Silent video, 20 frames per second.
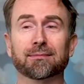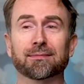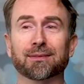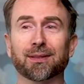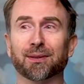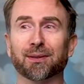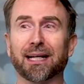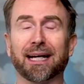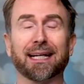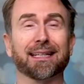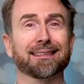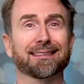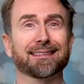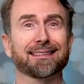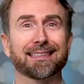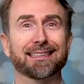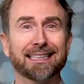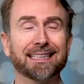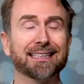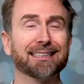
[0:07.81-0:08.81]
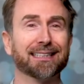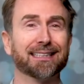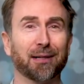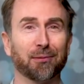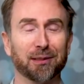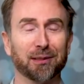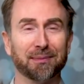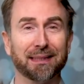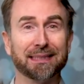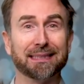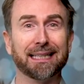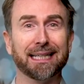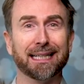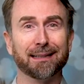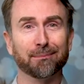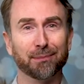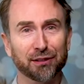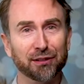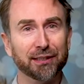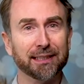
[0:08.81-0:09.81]
Okay, singing is not really my thing,
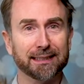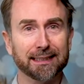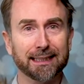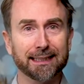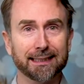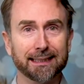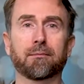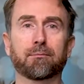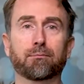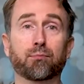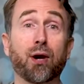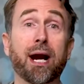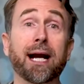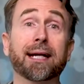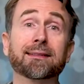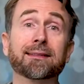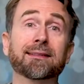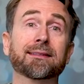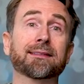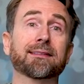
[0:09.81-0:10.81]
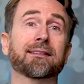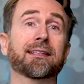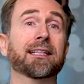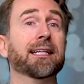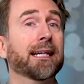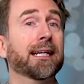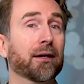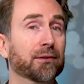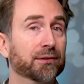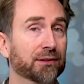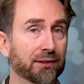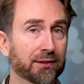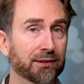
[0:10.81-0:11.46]
but you get the idea. Practice the announcer's